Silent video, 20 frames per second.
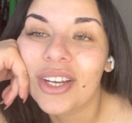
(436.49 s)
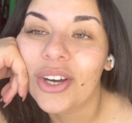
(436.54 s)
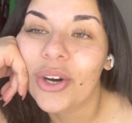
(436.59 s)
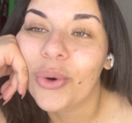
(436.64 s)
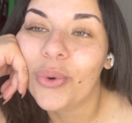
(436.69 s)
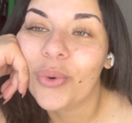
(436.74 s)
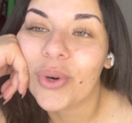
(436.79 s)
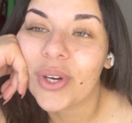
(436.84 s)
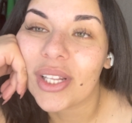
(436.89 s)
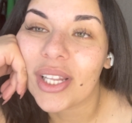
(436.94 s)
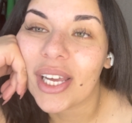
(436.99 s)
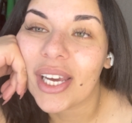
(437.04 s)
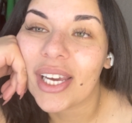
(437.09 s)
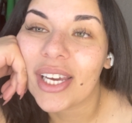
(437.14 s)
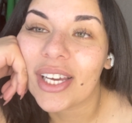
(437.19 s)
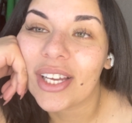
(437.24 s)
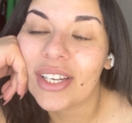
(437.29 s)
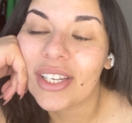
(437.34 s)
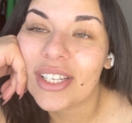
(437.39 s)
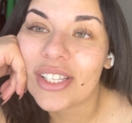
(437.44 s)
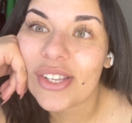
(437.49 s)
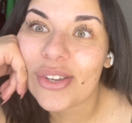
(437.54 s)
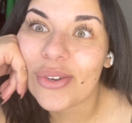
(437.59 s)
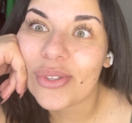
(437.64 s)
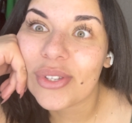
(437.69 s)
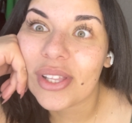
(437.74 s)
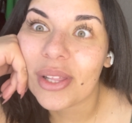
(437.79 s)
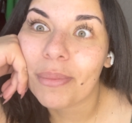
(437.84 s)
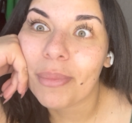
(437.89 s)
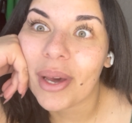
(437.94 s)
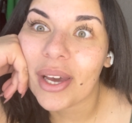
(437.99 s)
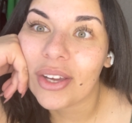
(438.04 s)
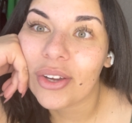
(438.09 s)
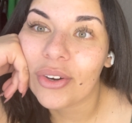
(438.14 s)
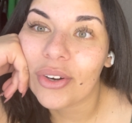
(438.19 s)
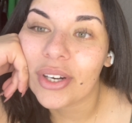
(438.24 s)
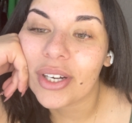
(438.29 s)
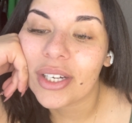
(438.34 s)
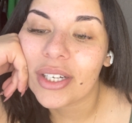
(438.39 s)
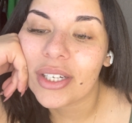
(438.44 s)
we're like, let's go to the
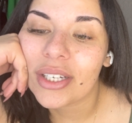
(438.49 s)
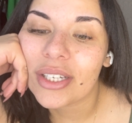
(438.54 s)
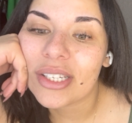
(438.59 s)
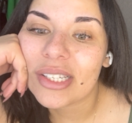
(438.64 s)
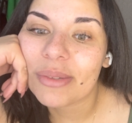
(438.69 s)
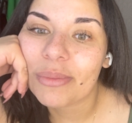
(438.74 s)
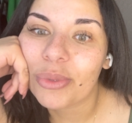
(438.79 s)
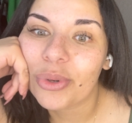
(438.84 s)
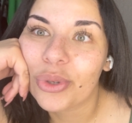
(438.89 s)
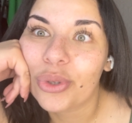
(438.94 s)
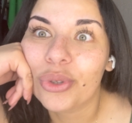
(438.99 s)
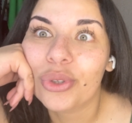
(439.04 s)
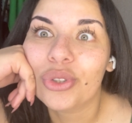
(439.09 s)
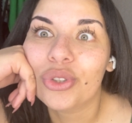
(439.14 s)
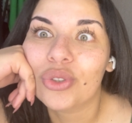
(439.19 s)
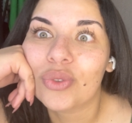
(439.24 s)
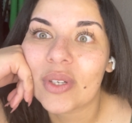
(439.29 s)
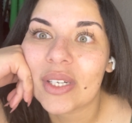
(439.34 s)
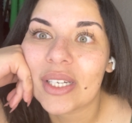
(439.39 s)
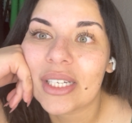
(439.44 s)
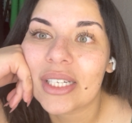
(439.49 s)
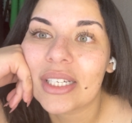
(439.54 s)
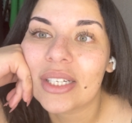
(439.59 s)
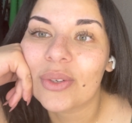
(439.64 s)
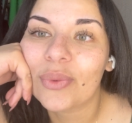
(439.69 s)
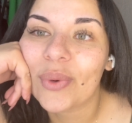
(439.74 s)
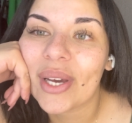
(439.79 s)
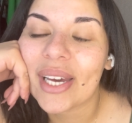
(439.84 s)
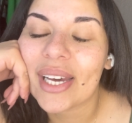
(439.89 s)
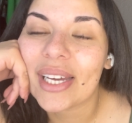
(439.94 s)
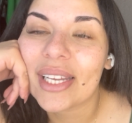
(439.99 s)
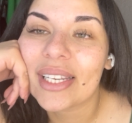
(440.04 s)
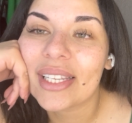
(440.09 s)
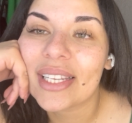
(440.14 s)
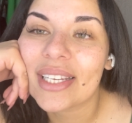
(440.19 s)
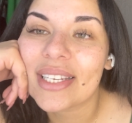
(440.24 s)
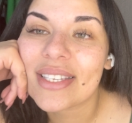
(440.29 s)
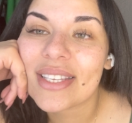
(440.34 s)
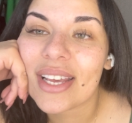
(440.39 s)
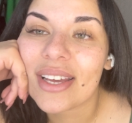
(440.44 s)
backyard, smoke, drink. We had
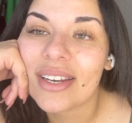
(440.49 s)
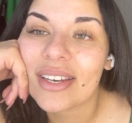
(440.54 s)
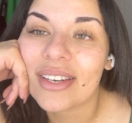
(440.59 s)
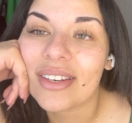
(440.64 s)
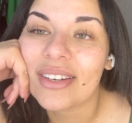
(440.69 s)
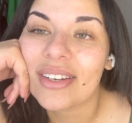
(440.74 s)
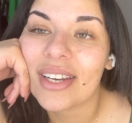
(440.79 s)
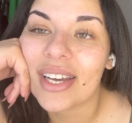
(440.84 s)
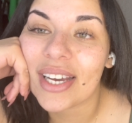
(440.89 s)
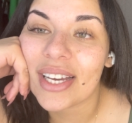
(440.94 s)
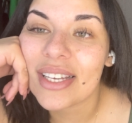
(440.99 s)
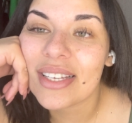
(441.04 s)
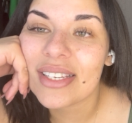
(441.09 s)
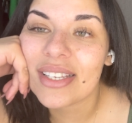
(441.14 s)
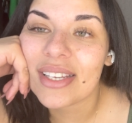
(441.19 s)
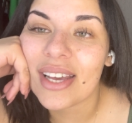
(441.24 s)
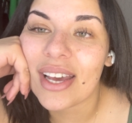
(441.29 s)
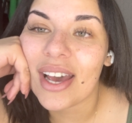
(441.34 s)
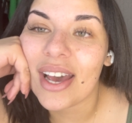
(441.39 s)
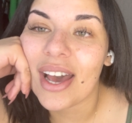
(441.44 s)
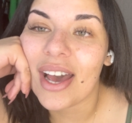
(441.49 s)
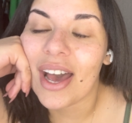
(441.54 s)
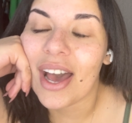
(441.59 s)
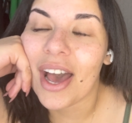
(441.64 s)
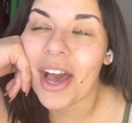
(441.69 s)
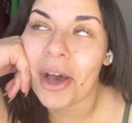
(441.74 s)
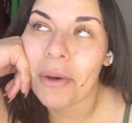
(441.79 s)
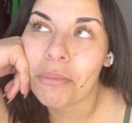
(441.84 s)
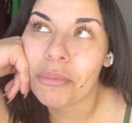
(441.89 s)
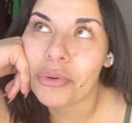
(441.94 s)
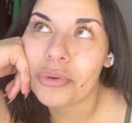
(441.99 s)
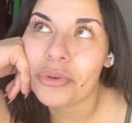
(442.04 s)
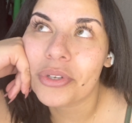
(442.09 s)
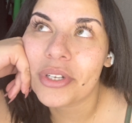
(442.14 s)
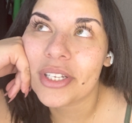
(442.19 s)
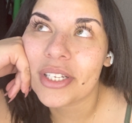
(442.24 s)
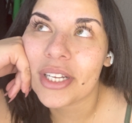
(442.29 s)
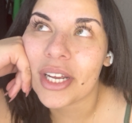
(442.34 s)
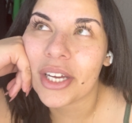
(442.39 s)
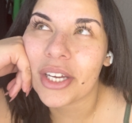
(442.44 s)
this nice apple
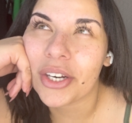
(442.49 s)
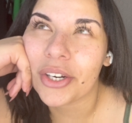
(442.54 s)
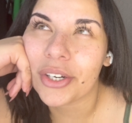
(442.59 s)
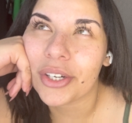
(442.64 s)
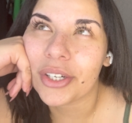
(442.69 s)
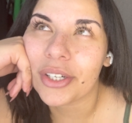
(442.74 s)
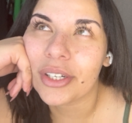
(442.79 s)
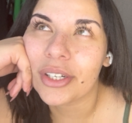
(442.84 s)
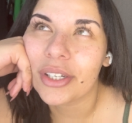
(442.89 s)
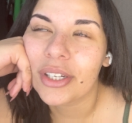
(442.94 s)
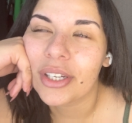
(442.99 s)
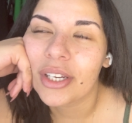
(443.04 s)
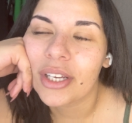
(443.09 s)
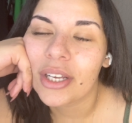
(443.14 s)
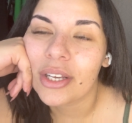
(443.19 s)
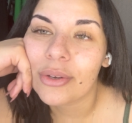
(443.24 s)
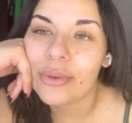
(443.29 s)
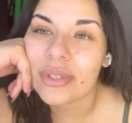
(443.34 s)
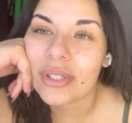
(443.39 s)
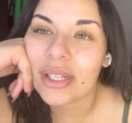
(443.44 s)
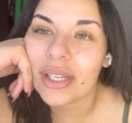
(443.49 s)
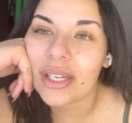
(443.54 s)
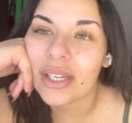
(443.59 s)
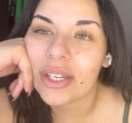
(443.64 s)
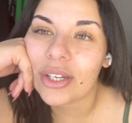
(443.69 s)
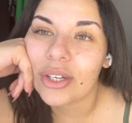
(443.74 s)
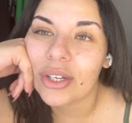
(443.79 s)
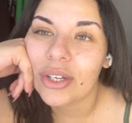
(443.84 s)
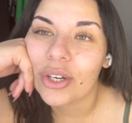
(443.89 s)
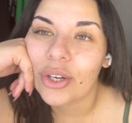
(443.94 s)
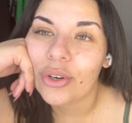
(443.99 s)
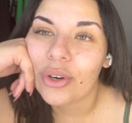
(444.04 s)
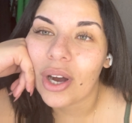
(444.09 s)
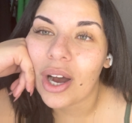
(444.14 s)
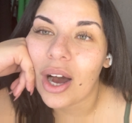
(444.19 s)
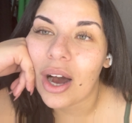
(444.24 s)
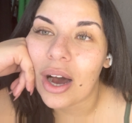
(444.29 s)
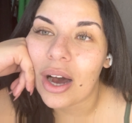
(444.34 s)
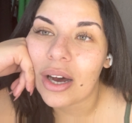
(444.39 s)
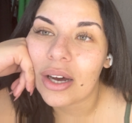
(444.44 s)
cider. It was like
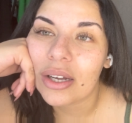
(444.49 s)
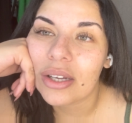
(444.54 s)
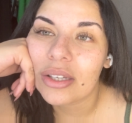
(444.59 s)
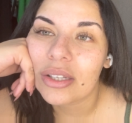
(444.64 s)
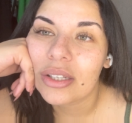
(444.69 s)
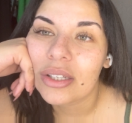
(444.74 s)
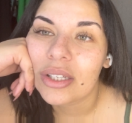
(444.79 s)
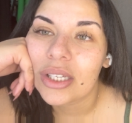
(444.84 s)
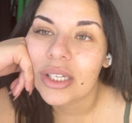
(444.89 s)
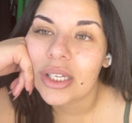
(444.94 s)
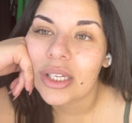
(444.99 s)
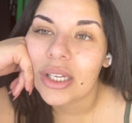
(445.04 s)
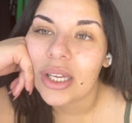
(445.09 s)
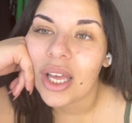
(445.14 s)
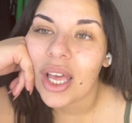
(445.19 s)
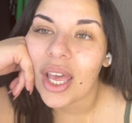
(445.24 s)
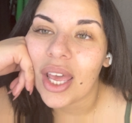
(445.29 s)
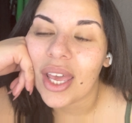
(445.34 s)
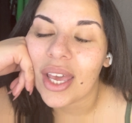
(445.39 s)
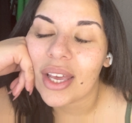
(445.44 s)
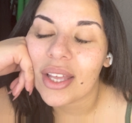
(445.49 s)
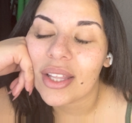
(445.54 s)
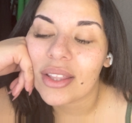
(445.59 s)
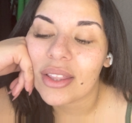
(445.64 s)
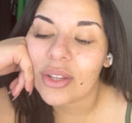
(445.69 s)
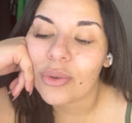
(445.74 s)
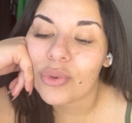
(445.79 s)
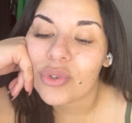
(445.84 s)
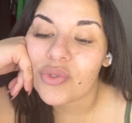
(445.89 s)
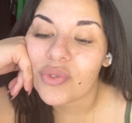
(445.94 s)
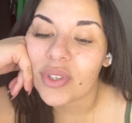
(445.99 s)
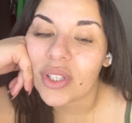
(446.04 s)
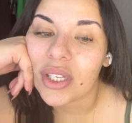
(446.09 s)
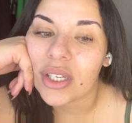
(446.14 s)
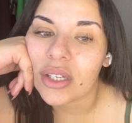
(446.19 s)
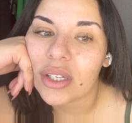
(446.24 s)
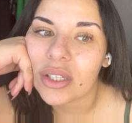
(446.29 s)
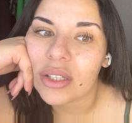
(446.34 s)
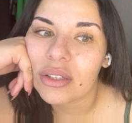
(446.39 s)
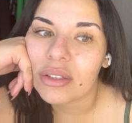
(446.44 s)
hot and it was really
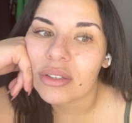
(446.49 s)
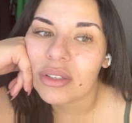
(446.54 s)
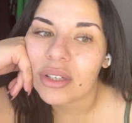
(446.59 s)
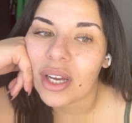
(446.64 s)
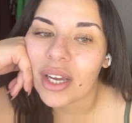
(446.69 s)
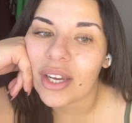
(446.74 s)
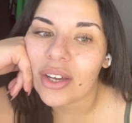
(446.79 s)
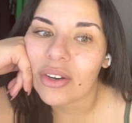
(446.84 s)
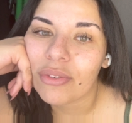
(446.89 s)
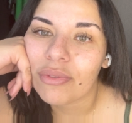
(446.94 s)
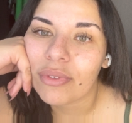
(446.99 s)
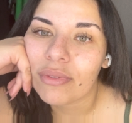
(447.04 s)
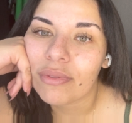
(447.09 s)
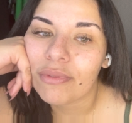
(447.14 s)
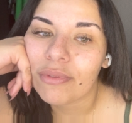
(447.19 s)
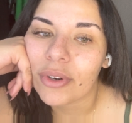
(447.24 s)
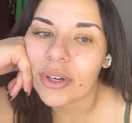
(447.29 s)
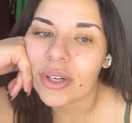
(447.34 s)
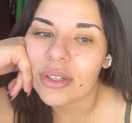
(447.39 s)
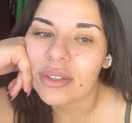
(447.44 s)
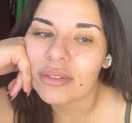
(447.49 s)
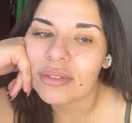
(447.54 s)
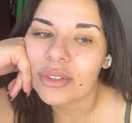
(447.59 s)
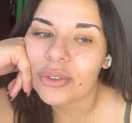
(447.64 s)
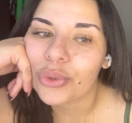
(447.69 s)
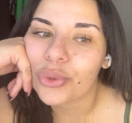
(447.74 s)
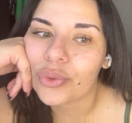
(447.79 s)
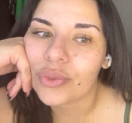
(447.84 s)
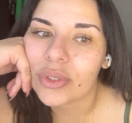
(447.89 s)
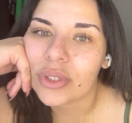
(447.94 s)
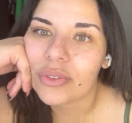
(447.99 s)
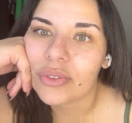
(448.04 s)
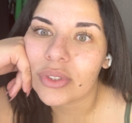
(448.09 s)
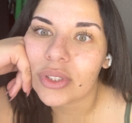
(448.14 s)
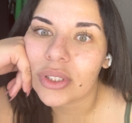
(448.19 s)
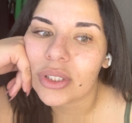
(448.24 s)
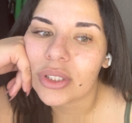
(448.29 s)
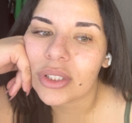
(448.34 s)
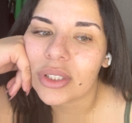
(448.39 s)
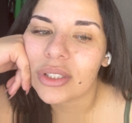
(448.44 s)
good. I ain't gonna front. It was really, really
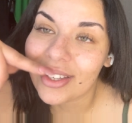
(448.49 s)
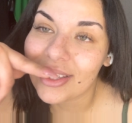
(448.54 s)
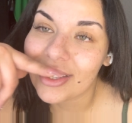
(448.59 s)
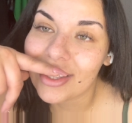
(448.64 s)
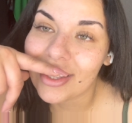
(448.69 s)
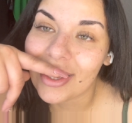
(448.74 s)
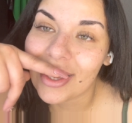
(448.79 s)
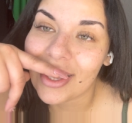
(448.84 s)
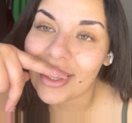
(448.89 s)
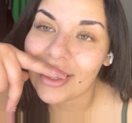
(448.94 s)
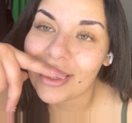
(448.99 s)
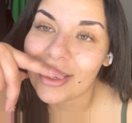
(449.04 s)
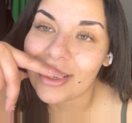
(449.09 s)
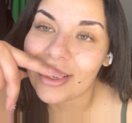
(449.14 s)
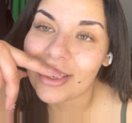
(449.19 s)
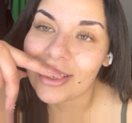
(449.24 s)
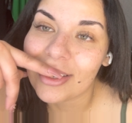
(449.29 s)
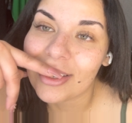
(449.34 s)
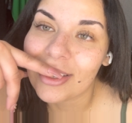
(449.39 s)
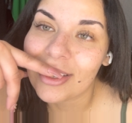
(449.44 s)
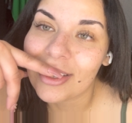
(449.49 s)
good. And